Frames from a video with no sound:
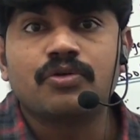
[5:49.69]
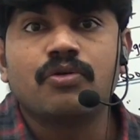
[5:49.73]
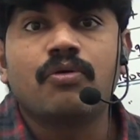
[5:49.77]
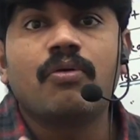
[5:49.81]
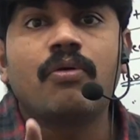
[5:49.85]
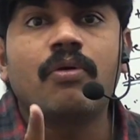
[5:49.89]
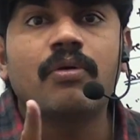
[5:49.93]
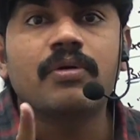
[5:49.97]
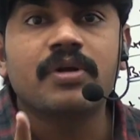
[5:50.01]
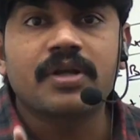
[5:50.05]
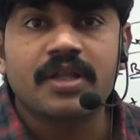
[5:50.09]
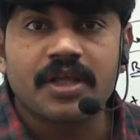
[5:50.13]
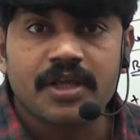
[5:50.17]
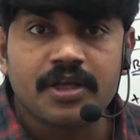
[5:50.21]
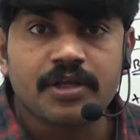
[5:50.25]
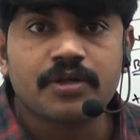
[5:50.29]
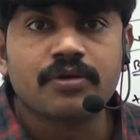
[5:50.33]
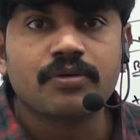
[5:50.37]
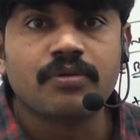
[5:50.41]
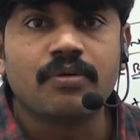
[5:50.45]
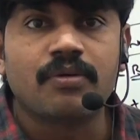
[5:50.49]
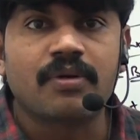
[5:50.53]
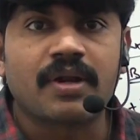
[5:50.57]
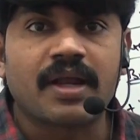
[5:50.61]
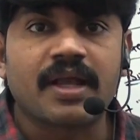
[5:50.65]
Don't
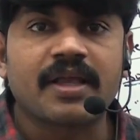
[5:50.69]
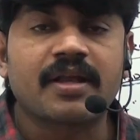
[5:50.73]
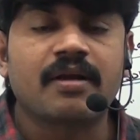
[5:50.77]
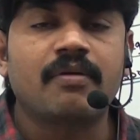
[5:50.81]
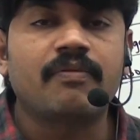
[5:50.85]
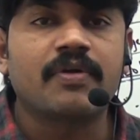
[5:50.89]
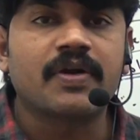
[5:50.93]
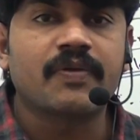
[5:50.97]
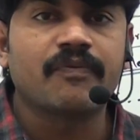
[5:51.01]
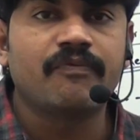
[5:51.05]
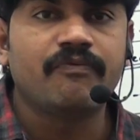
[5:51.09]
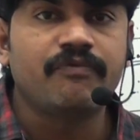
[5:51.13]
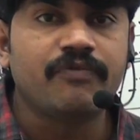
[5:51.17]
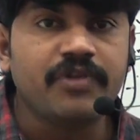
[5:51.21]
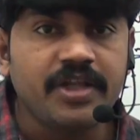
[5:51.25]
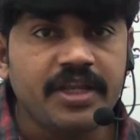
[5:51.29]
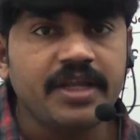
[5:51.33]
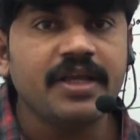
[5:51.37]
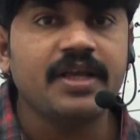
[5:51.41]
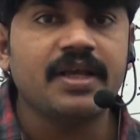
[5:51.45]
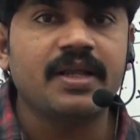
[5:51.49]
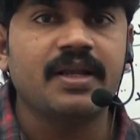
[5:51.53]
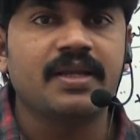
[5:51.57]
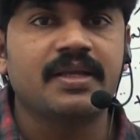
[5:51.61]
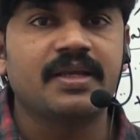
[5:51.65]
ignore. I covered
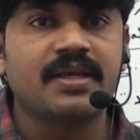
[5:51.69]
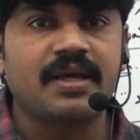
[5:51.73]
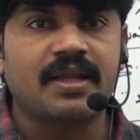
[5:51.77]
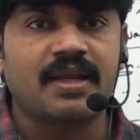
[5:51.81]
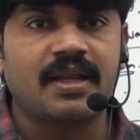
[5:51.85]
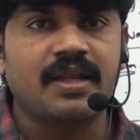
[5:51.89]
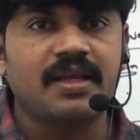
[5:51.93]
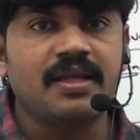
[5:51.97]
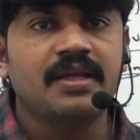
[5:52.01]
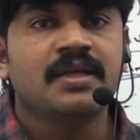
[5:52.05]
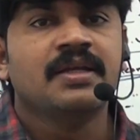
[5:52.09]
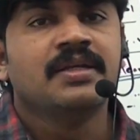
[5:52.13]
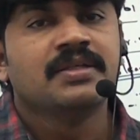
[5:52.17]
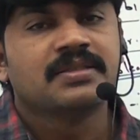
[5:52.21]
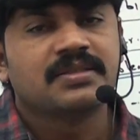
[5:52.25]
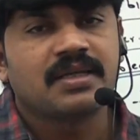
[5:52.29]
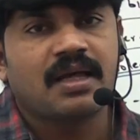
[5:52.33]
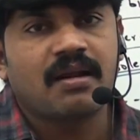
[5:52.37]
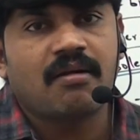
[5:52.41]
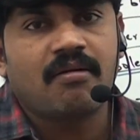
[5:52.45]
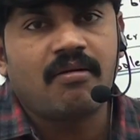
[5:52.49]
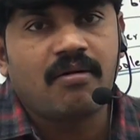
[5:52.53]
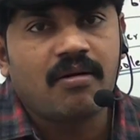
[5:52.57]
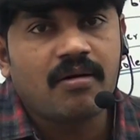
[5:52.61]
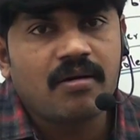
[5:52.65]
very clearly, sir,
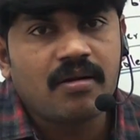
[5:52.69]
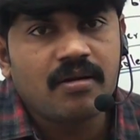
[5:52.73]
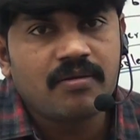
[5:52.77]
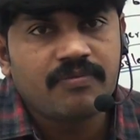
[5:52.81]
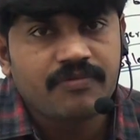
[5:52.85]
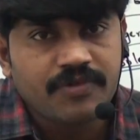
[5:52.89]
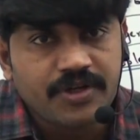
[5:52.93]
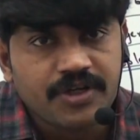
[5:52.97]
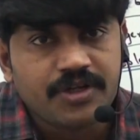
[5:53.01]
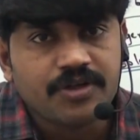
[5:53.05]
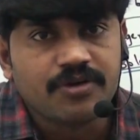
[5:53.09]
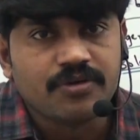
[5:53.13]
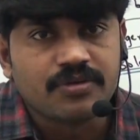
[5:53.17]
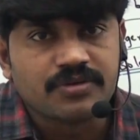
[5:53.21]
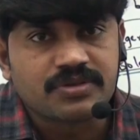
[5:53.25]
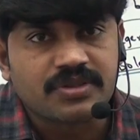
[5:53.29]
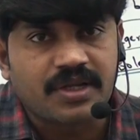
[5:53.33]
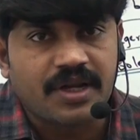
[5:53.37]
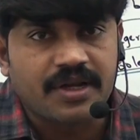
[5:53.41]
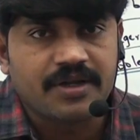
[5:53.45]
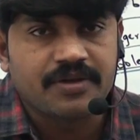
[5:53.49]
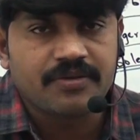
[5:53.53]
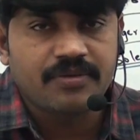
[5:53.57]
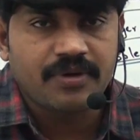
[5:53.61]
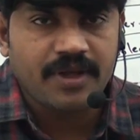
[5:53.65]
all videos, right?